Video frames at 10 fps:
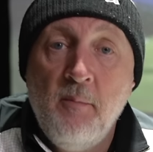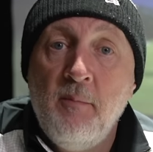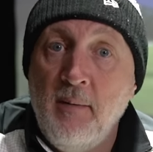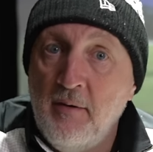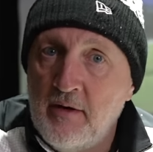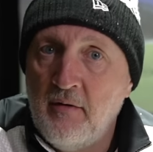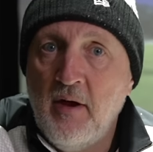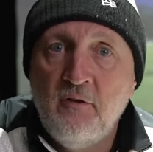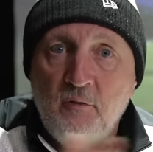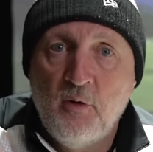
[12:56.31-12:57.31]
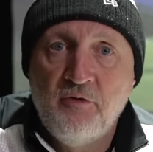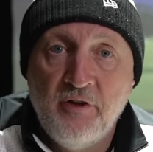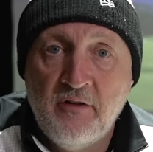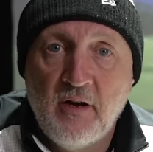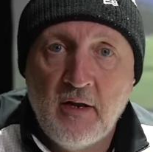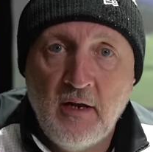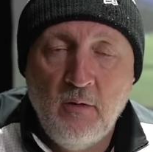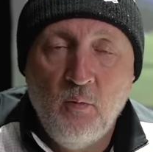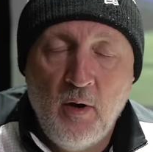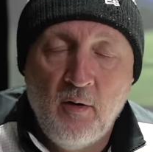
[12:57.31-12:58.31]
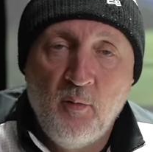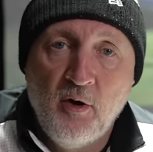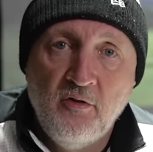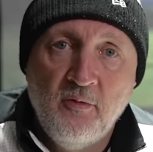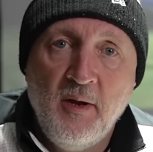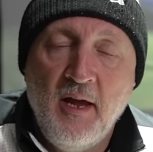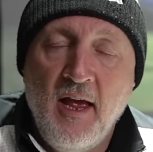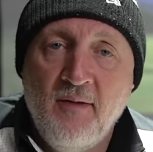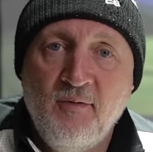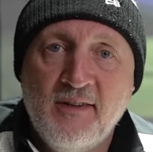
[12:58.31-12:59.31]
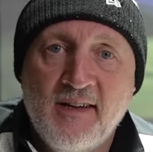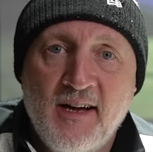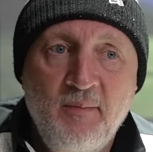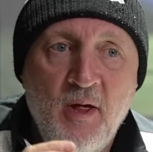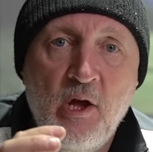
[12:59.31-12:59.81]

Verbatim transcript: Maybe the direction wasn't exactly where I'd want it to be every time,